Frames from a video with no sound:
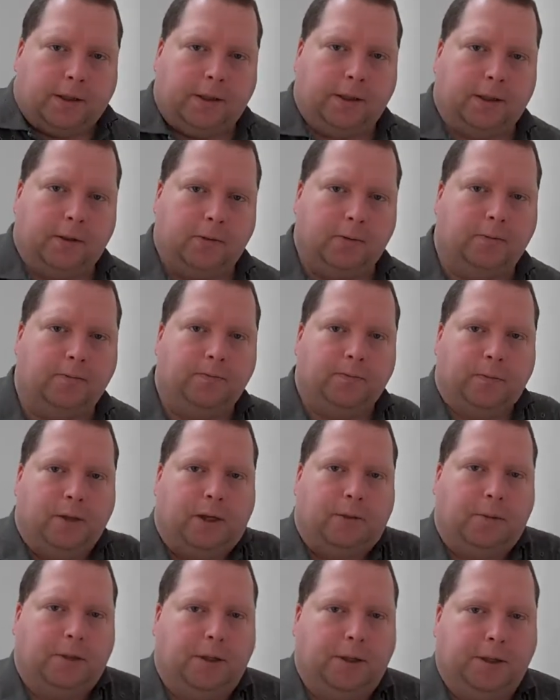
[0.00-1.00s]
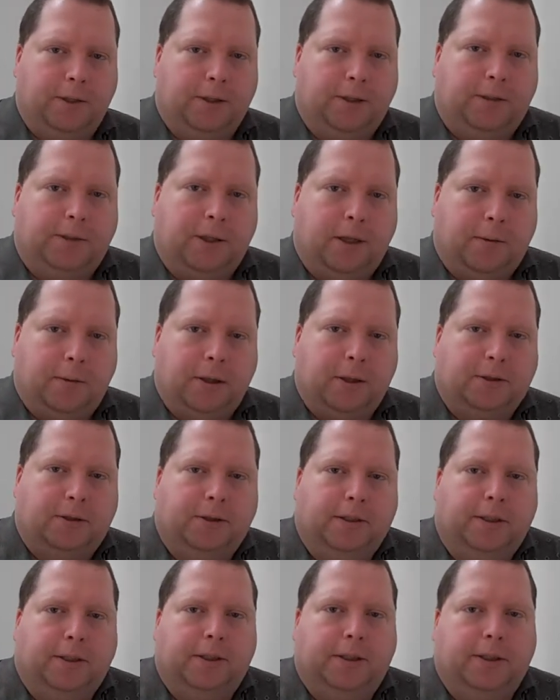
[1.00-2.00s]
Hello, I'm going to talk
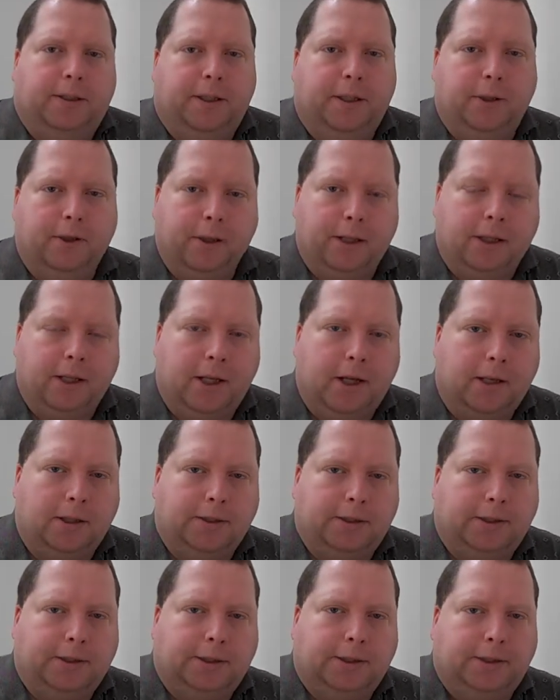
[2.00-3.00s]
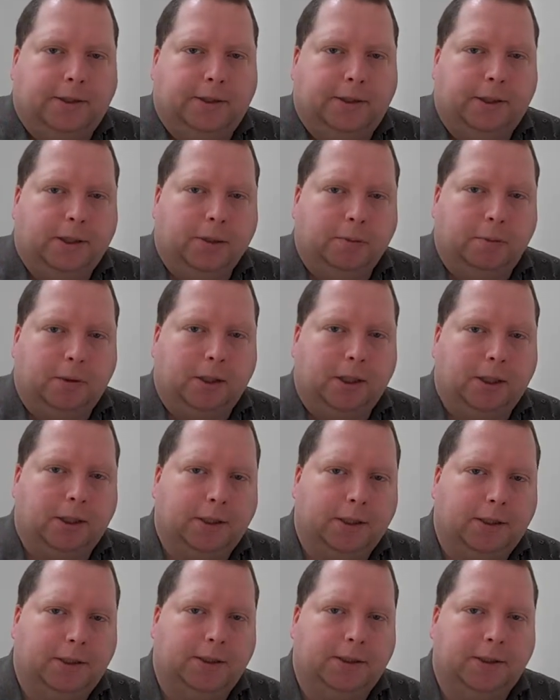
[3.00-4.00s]
about uh, hearing loss,
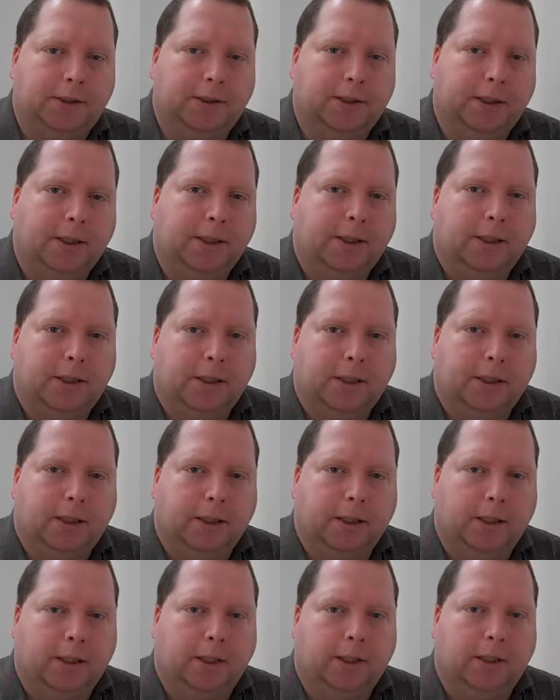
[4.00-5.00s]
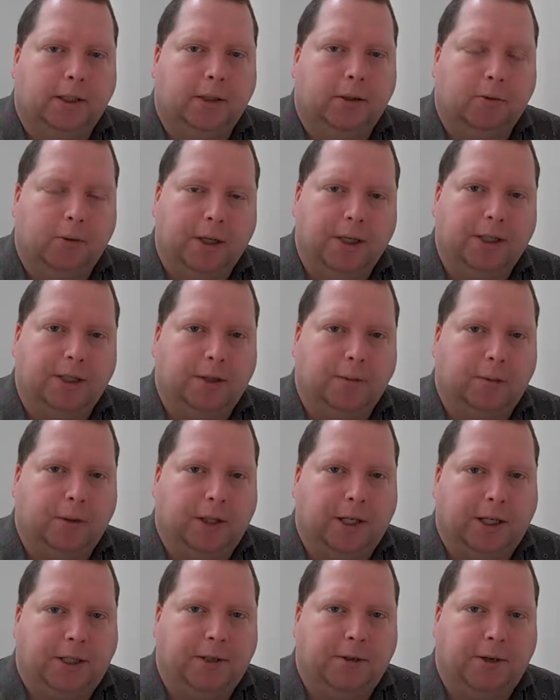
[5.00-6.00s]
earplugs, uh, ways to
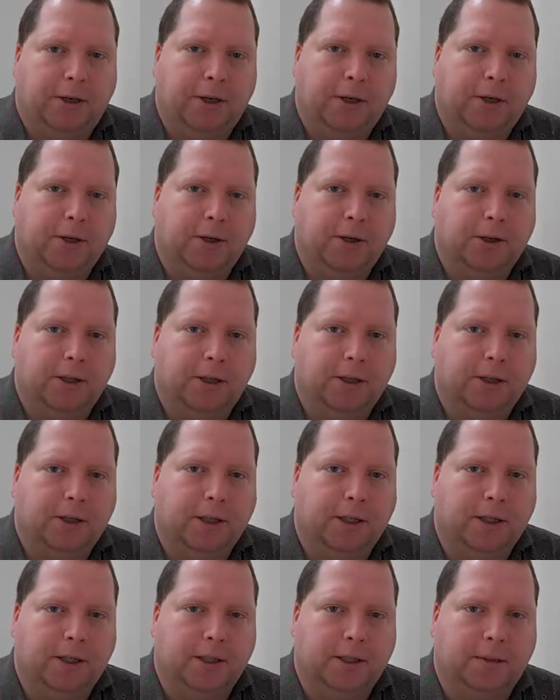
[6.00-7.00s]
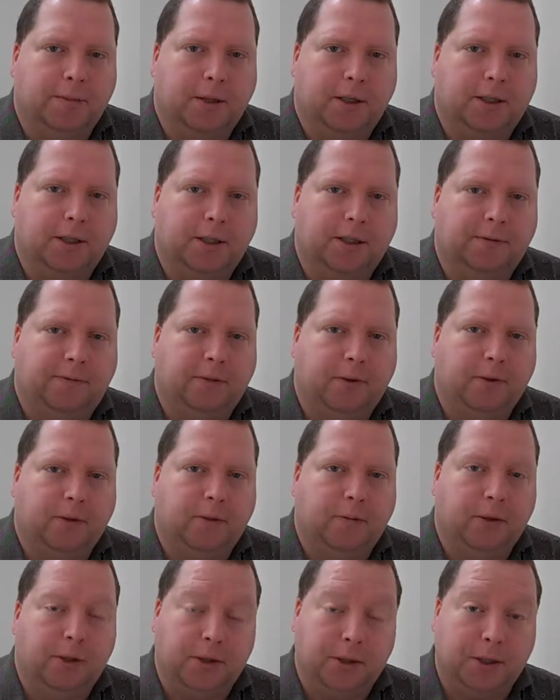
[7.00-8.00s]
protect your ear, uh, especially if
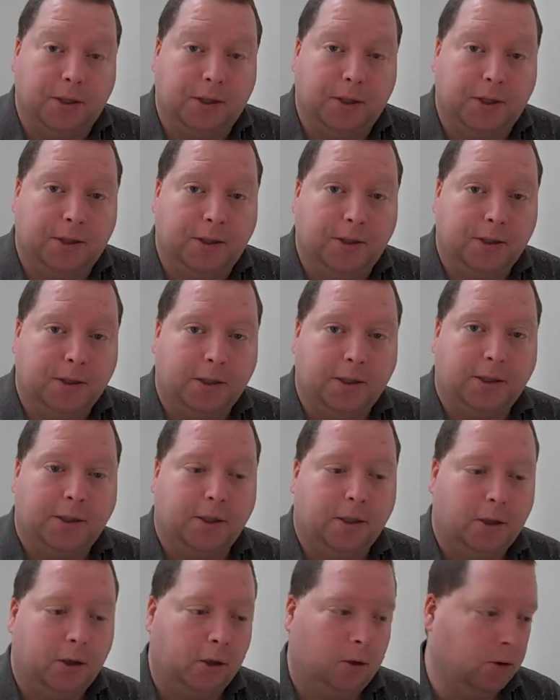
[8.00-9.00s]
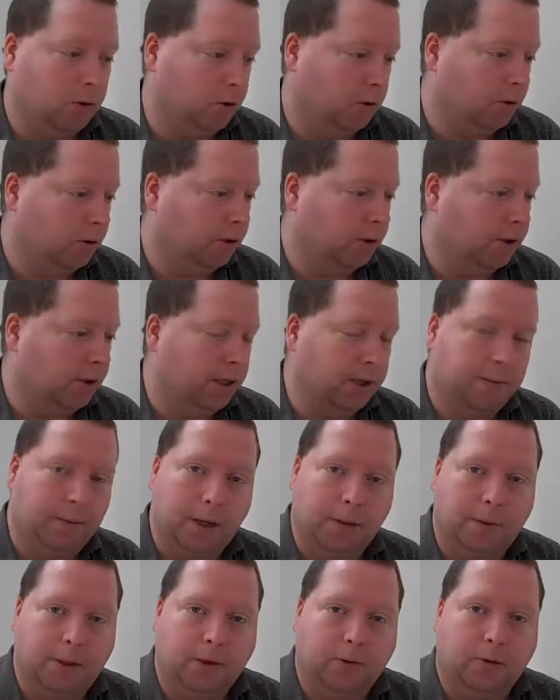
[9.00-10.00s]
you're a musician or uh,
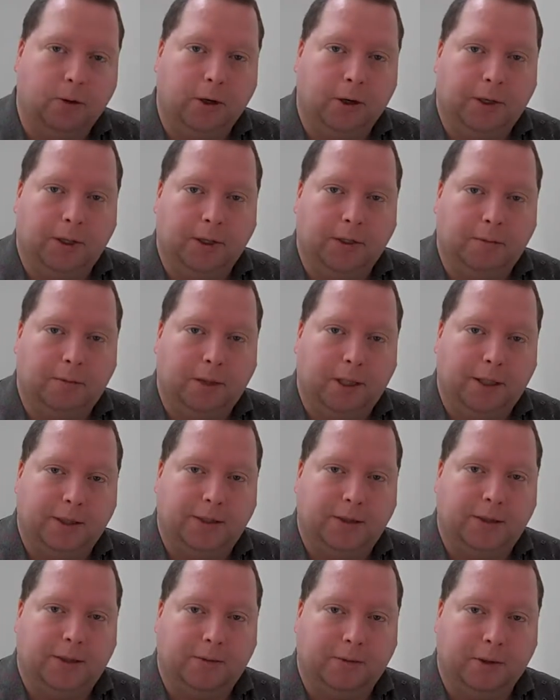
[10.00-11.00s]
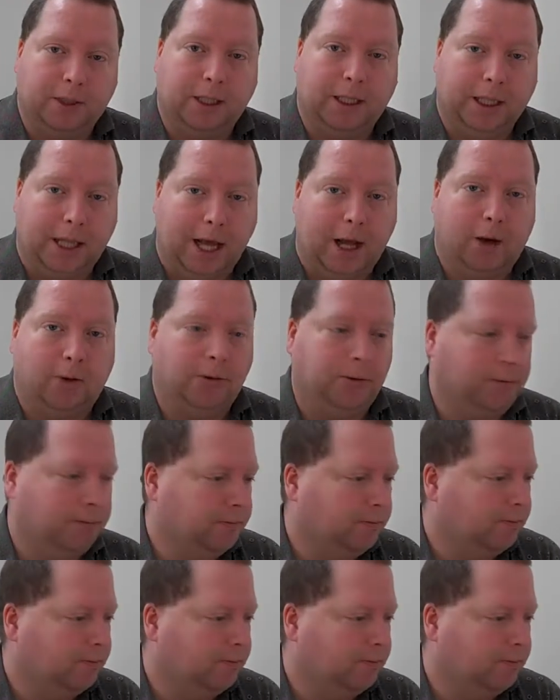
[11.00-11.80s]
maybe you work in a place that's really loud.